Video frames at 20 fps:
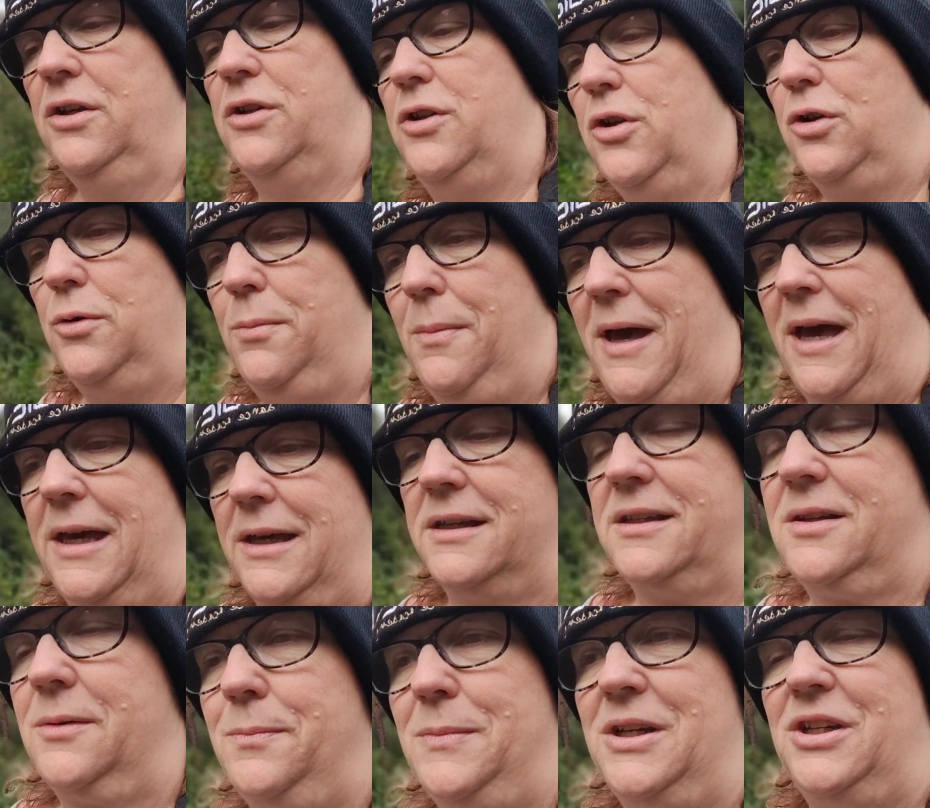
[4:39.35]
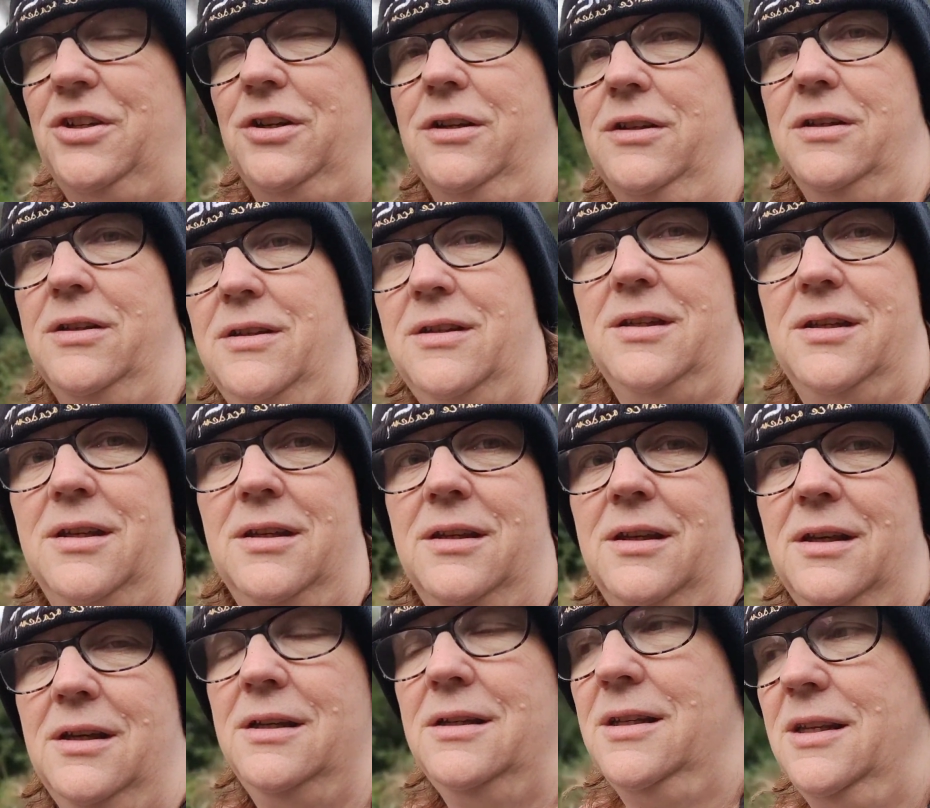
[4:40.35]
to make submissions
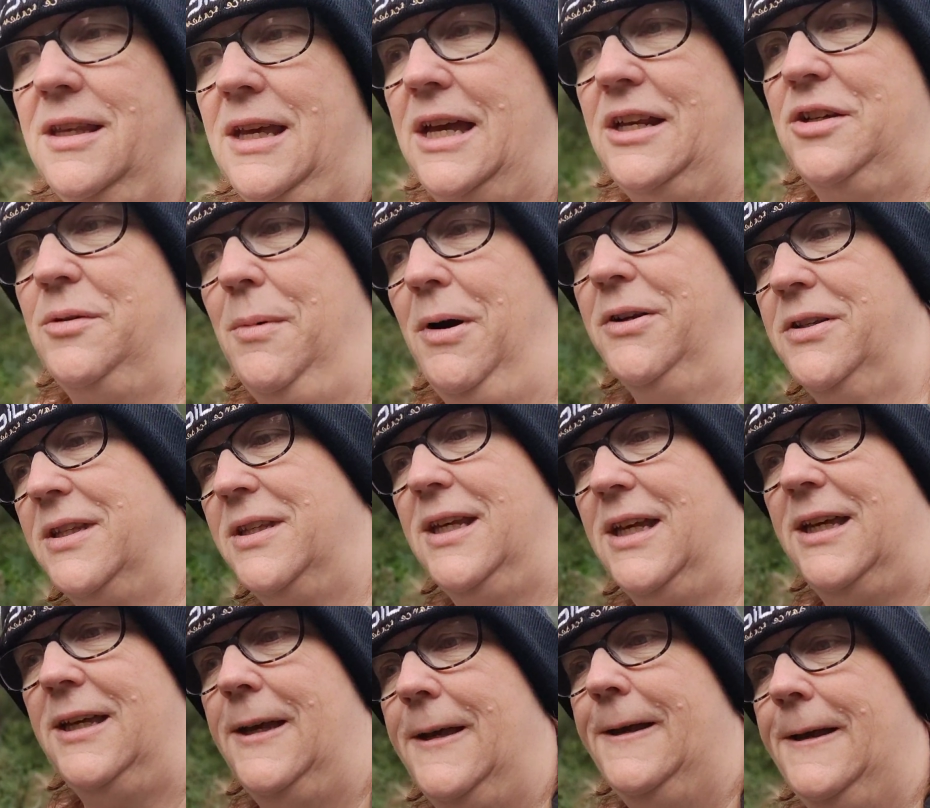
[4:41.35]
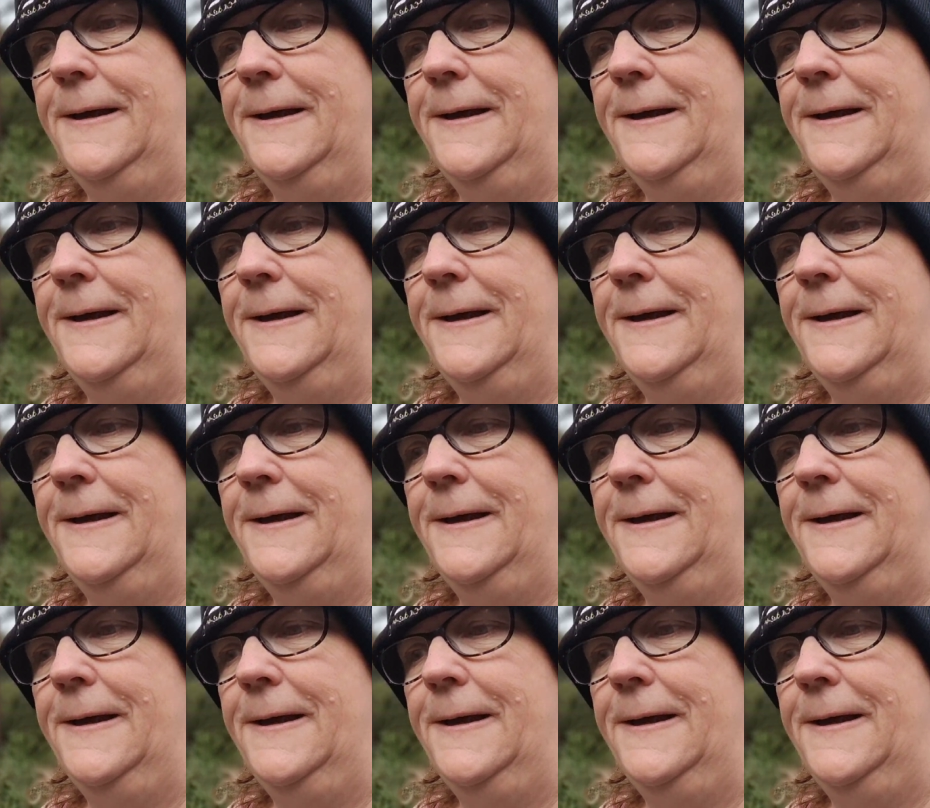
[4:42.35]
to the HMRC.